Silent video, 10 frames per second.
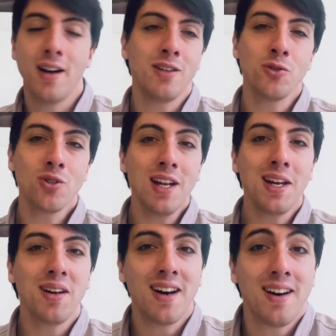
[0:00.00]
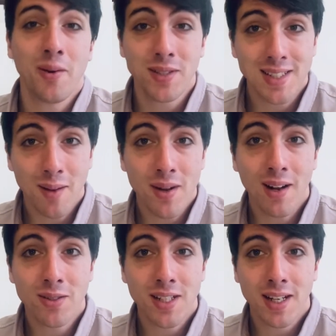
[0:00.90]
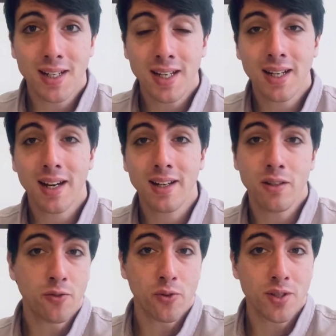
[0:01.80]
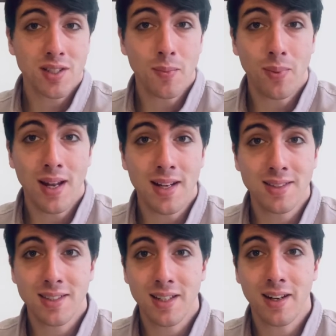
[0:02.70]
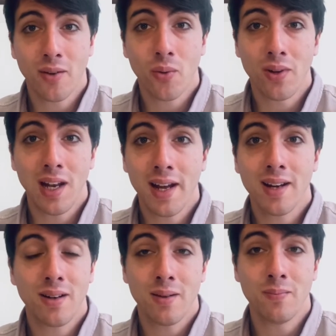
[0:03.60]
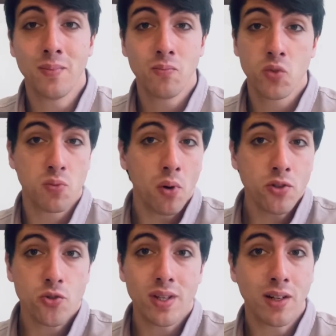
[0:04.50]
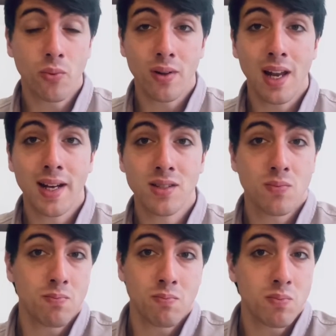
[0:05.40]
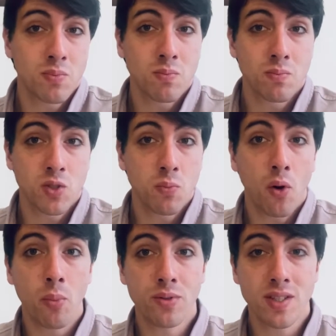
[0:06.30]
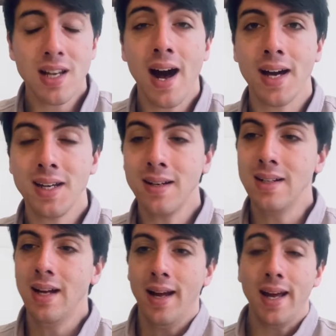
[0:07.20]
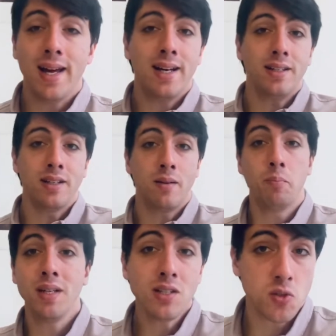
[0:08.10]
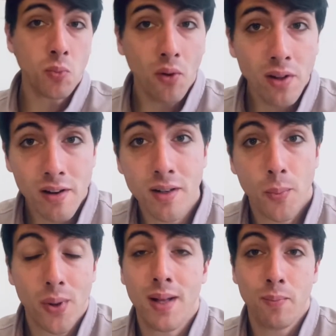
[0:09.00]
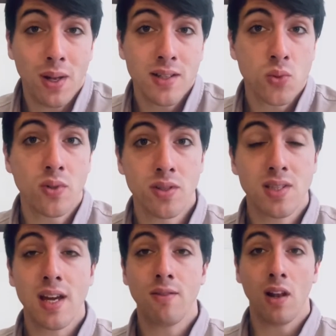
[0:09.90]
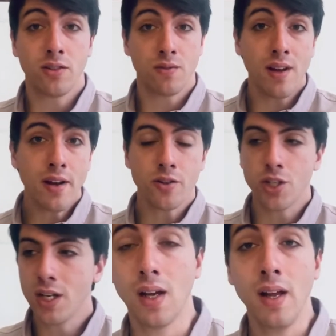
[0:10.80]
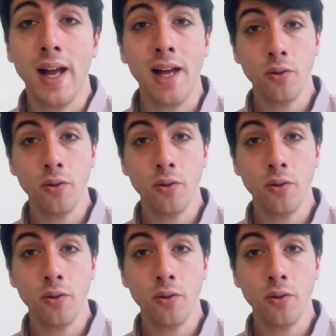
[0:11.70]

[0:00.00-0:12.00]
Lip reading: Usually with the alberello technique you force the plant growing like a small tree, growing like a small bonsai, and being smaller the plants will save a lot of energy. And